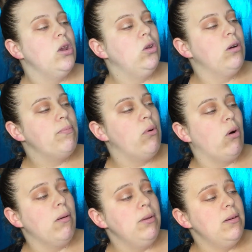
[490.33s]
no
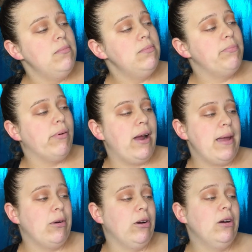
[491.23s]
Problem
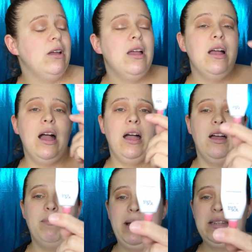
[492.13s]
Primer
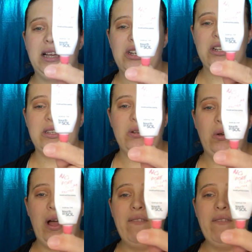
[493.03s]
uh, by Touch in Sol.